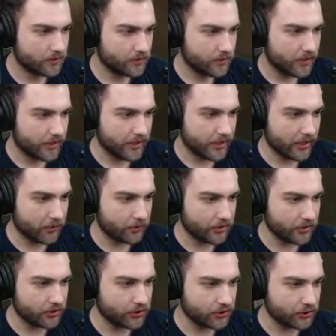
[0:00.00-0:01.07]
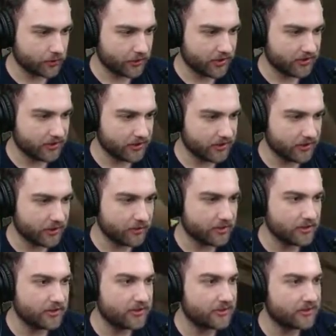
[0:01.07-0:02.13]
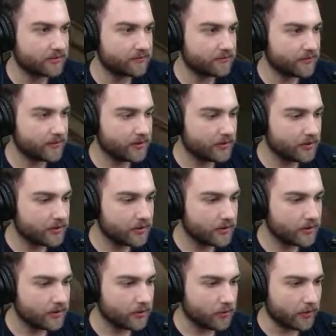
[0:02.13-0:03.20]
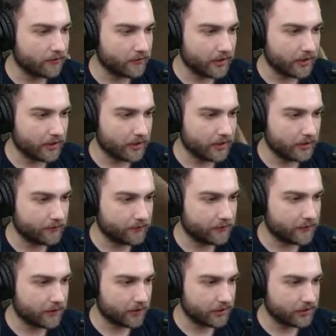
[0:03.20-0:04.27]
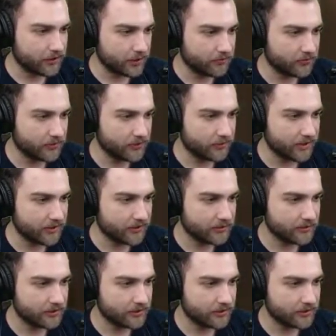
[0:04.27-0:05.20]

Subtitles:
And now we're going to shoot the rest of these enemies with our TMP, basically.